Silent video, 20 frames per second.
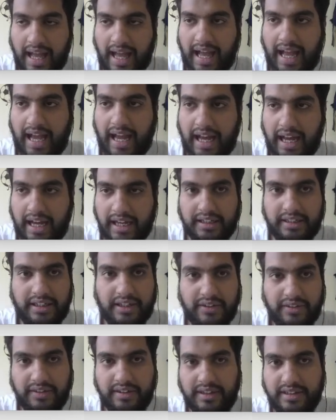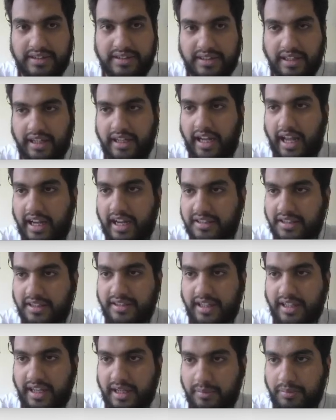and given is the X is
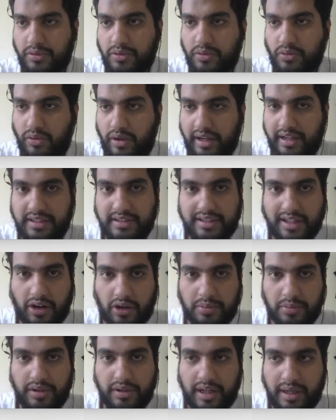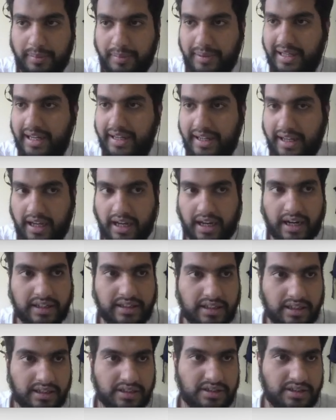the input, Y is the output, and B and A are
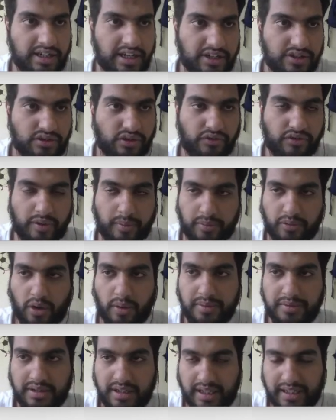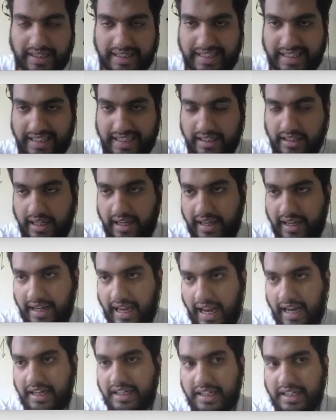the states of flip-flops D, A
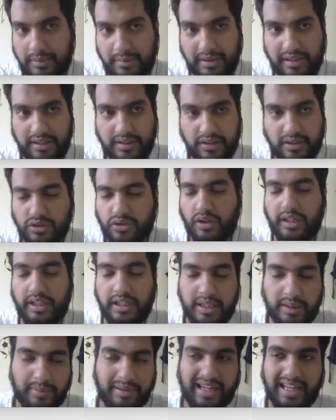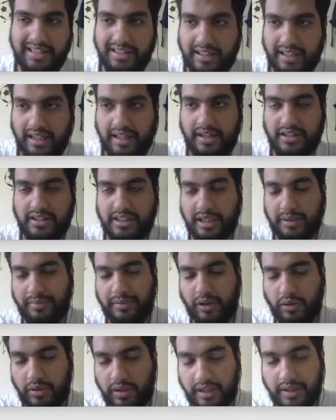and DB, DB and DA
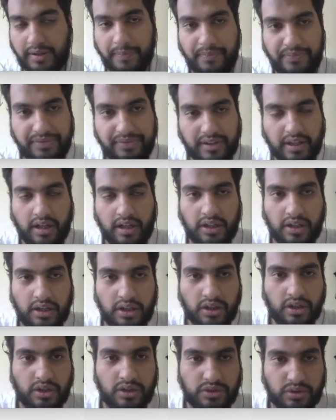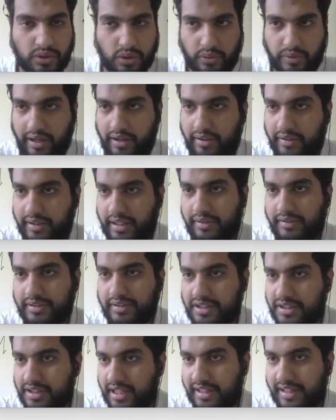respectively. So we are given the
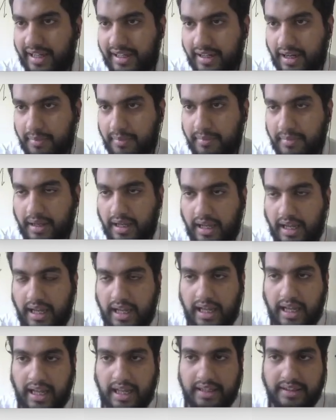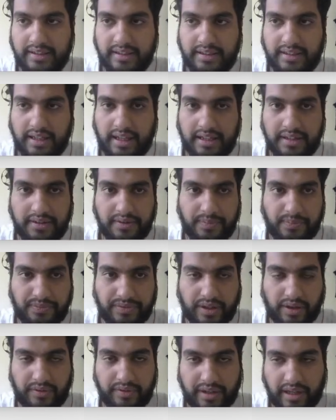state diagram, and then
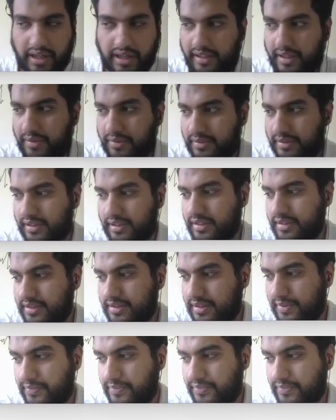we are given this,